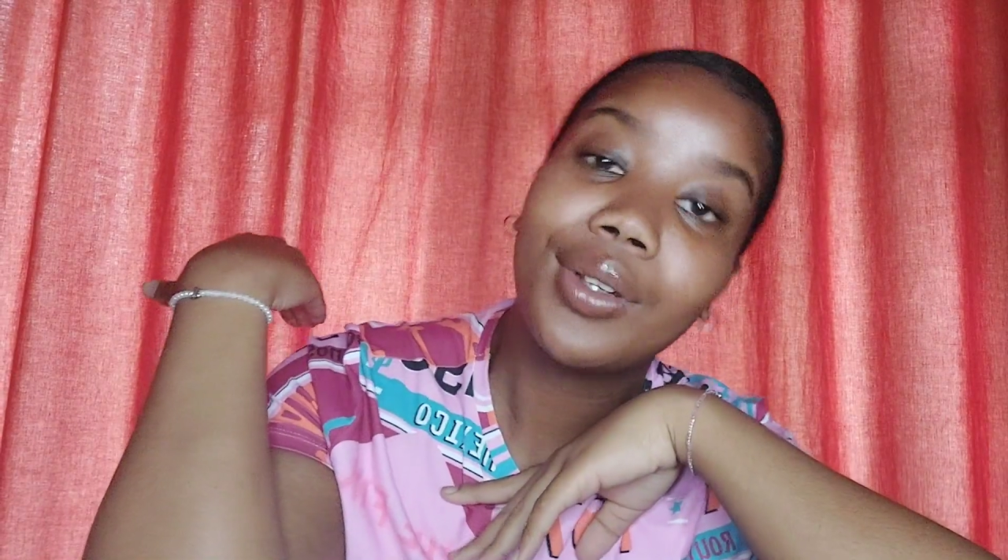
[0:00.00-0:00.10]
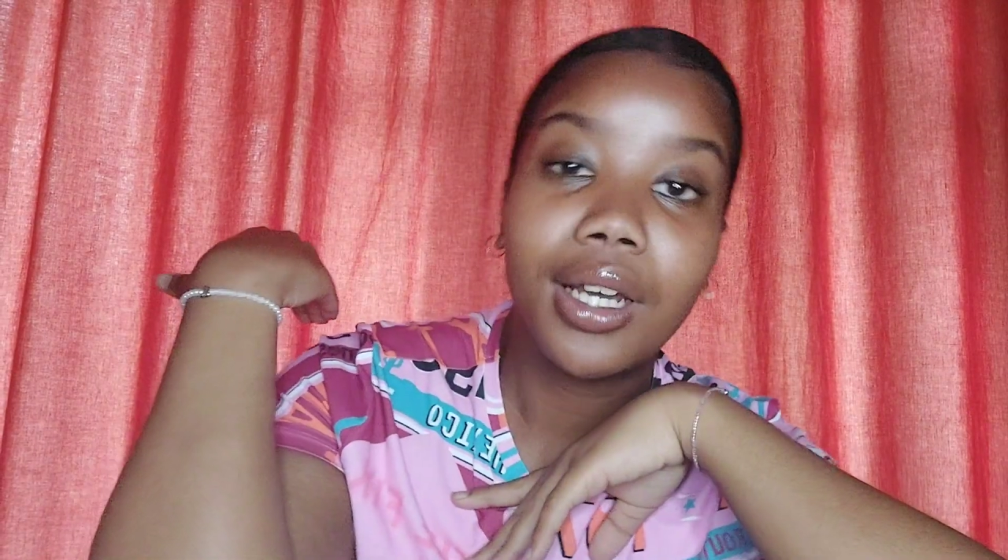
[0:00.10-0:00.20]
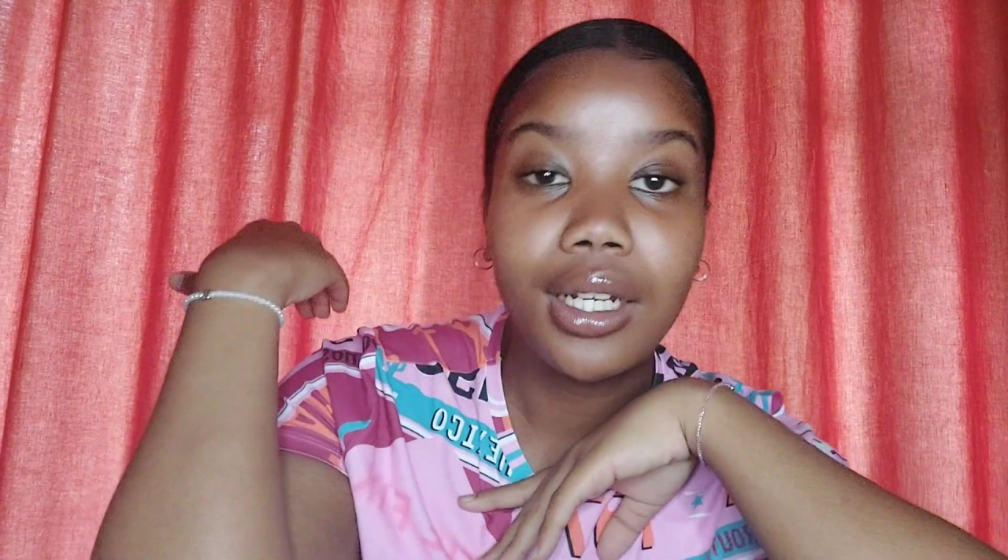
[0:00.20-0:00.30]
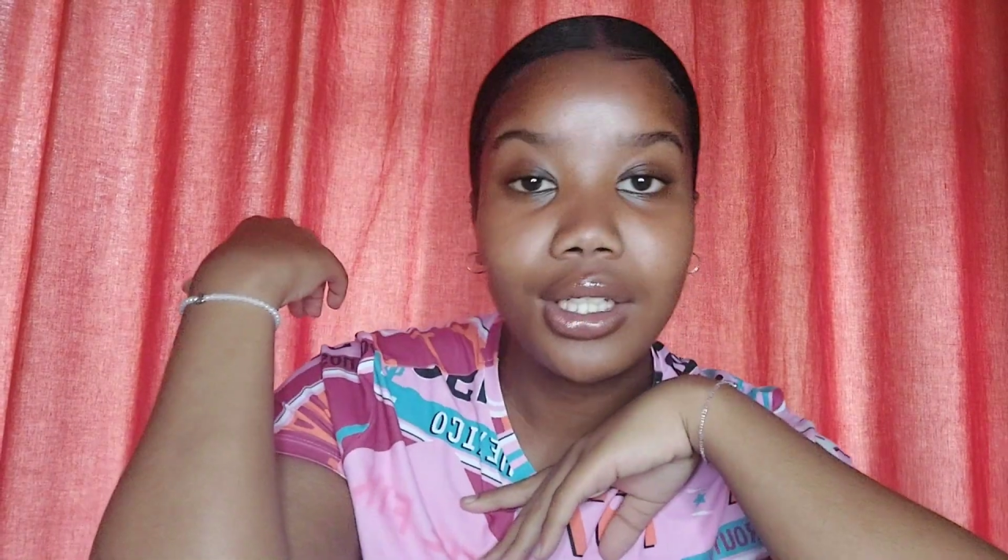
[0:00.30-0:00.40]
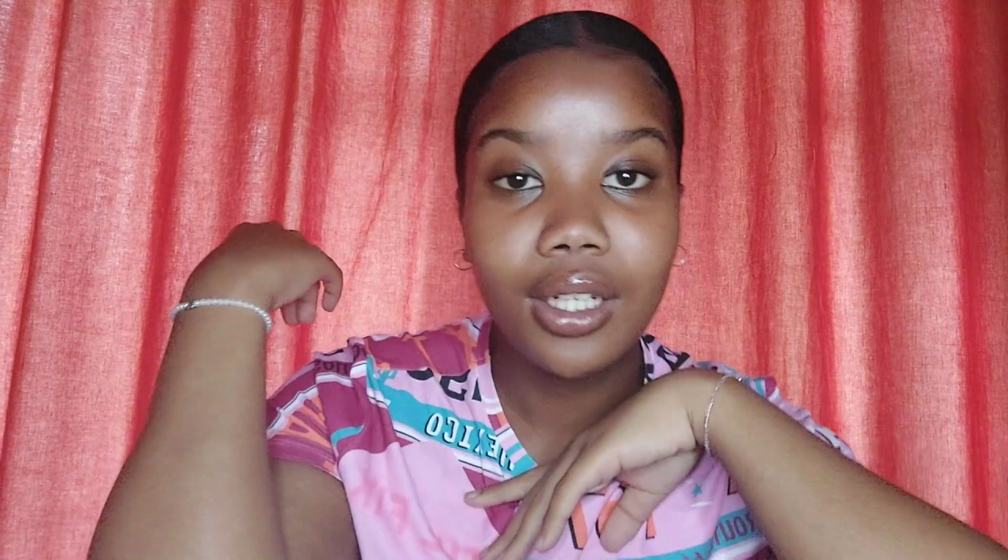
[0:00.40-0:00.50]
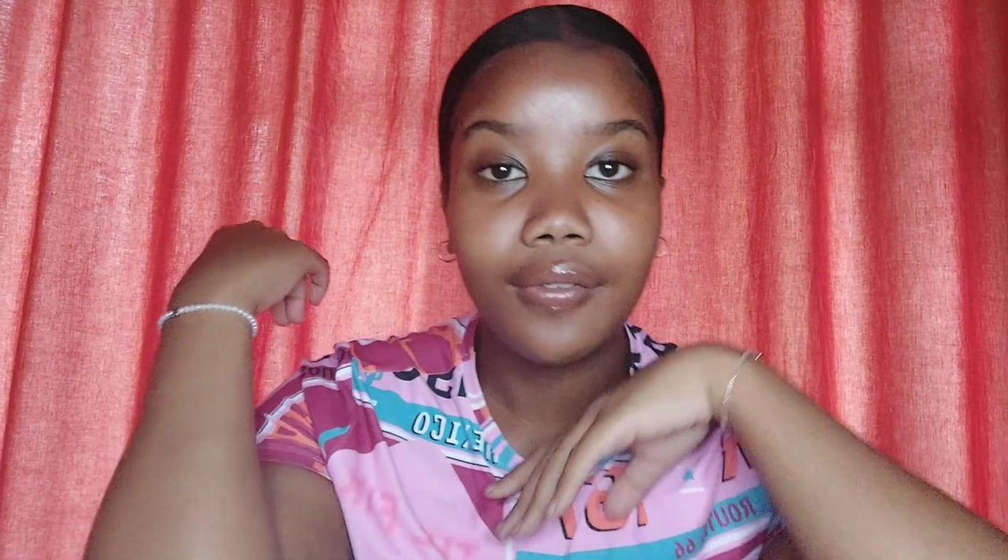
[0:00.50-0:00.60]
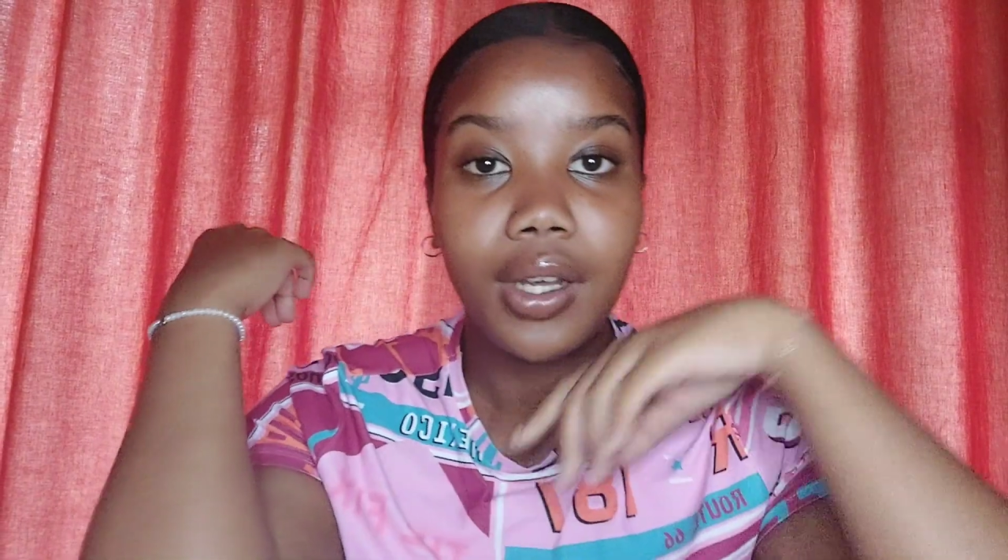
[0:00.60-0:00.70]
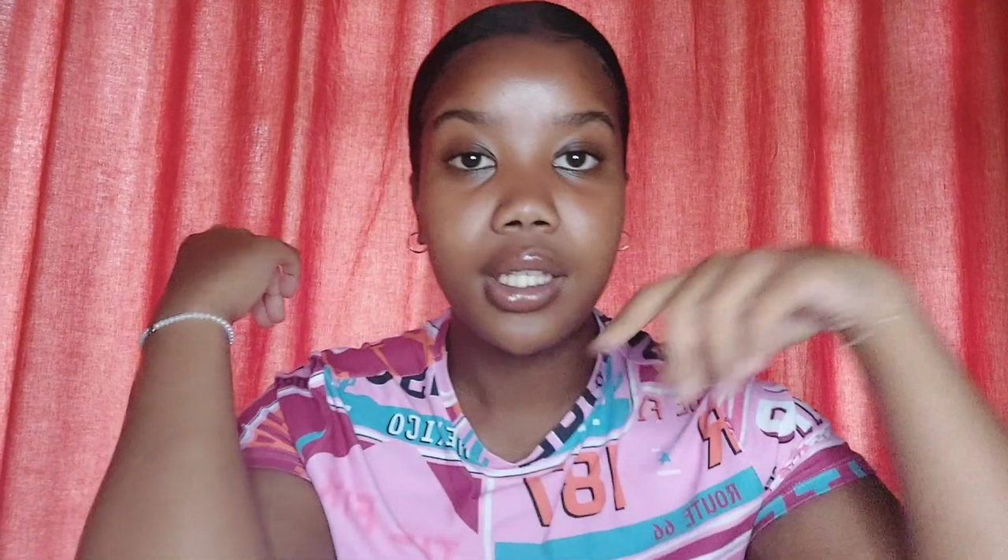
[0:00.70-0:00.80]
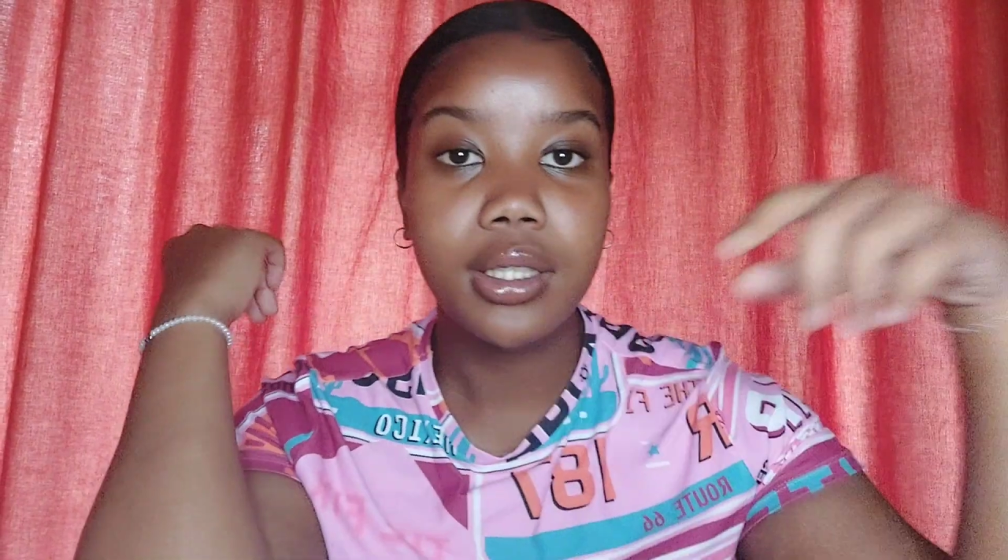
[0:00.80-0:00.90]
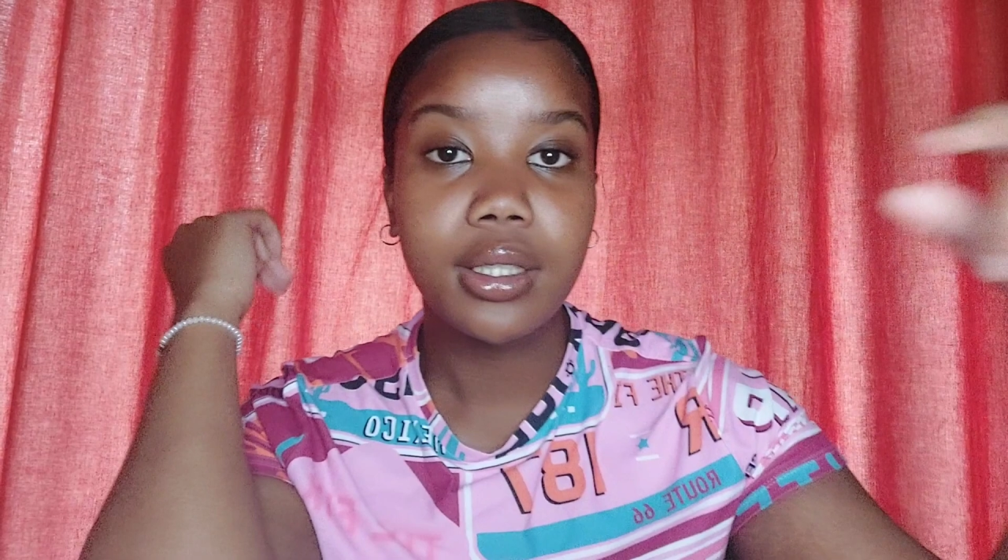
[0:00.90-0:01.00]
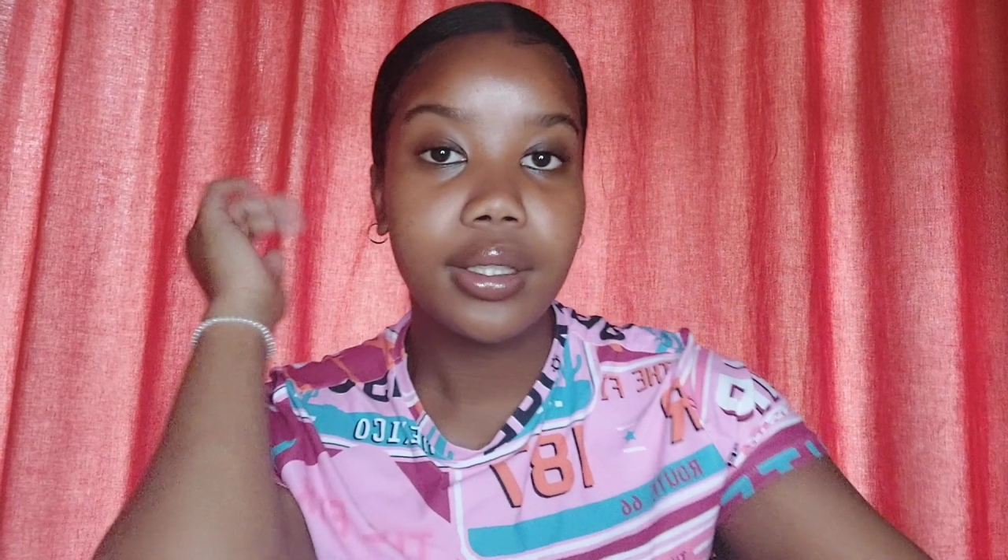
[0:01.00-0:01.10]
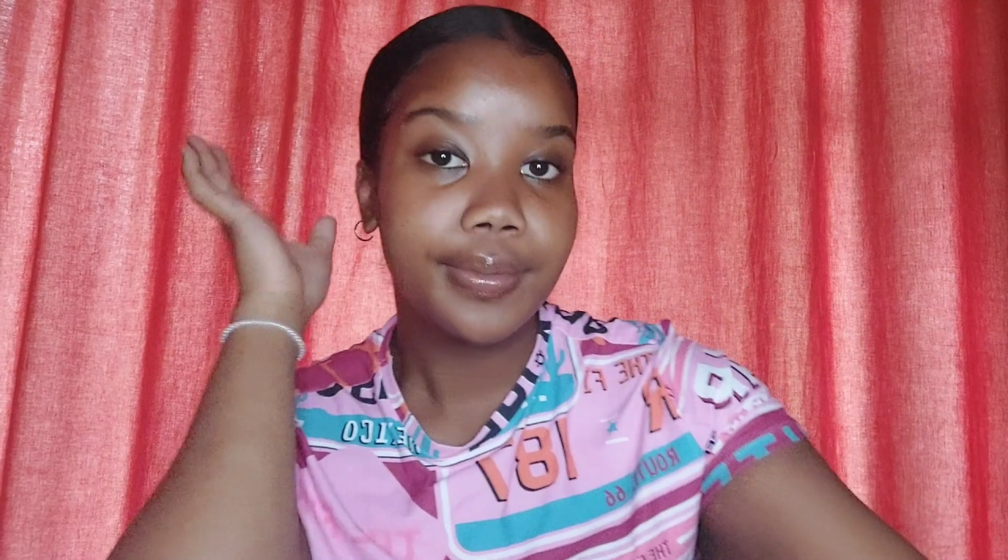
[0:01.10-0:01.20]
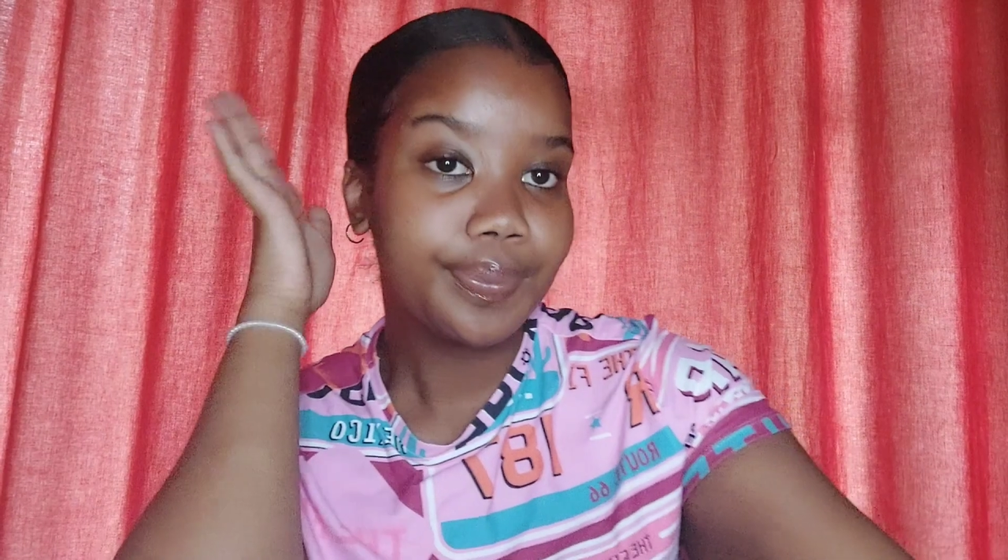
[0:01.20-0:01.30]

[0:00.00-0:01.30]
You heard it here first.